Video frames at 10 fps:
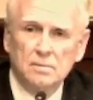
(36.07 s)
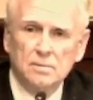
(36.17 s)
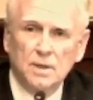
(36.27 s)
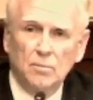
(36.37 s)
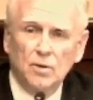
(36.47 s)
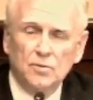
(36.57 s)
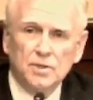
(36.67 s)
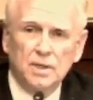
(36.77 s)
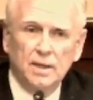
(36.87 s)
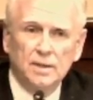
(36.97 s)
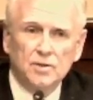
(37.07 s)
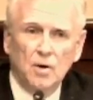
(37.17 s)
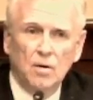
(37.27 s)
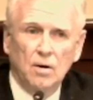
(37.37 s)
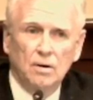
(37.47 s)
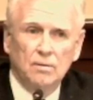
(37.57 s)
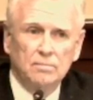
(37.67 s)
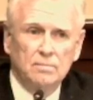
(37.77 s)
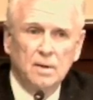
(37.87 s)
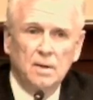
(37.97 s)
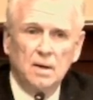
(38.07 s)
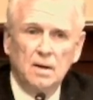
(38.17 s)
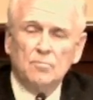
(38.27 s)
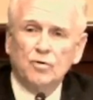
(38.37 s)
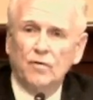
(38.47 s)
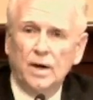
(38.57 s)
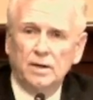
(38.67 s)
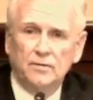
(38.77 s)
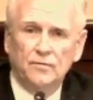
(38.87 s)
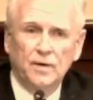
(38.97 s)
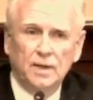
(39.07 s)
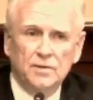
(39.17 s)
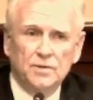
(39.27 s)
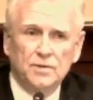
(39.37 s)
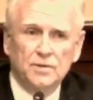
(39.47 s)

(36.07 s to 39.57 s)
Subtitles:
Some of those things are providing defense.